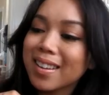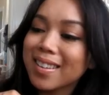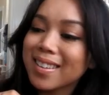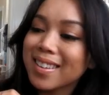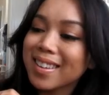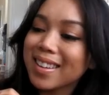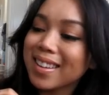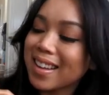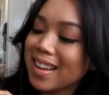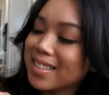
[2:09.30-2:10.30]

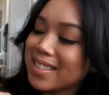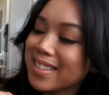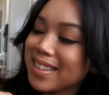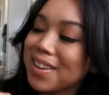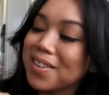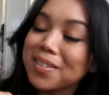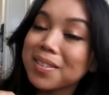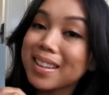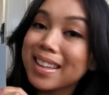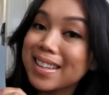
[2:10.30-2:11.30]

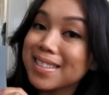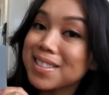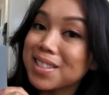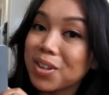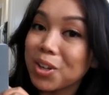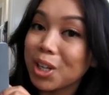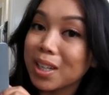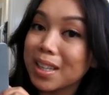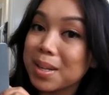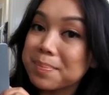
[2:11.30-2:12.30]

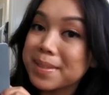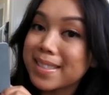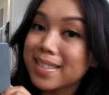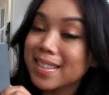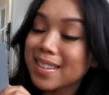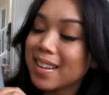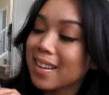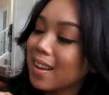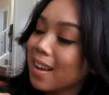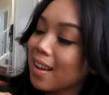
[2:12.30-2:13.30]

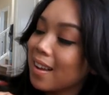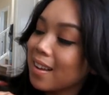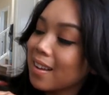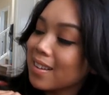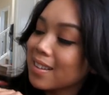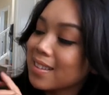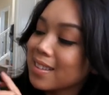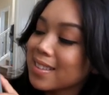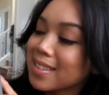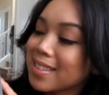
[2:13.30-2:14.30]

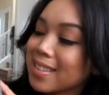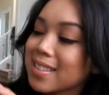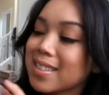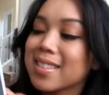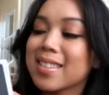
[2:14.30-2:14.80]
Nothing is said.